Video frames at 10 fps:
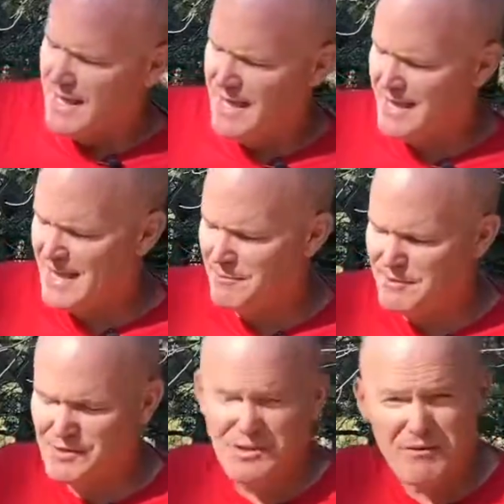a Camp
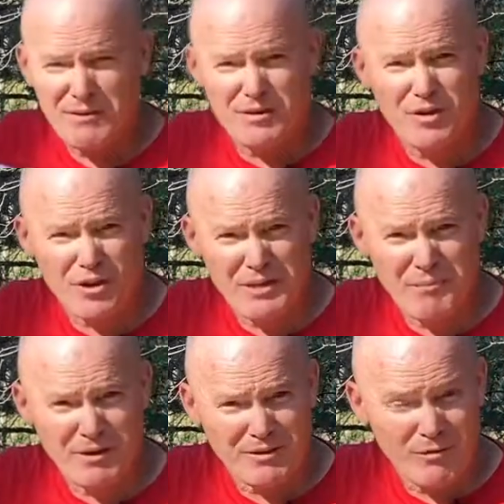Dutch Oven cooking
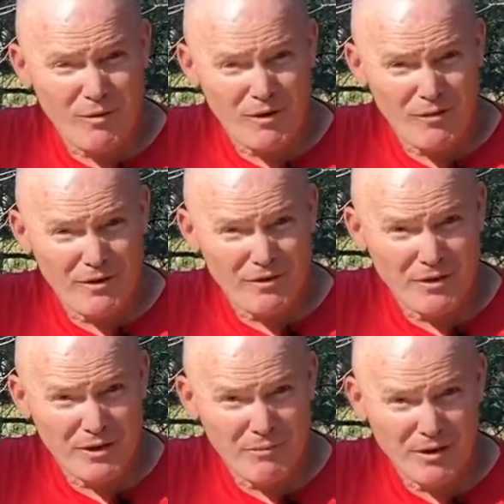book, the 101
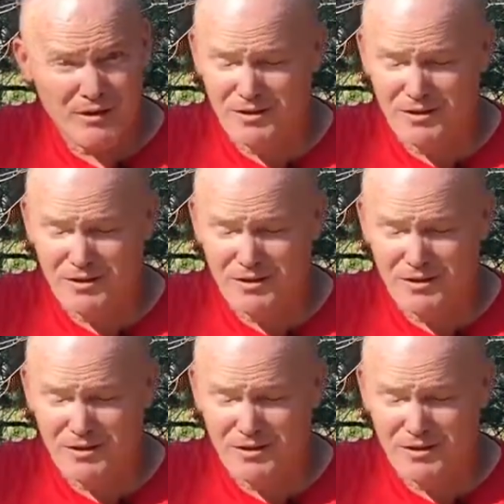cooking book.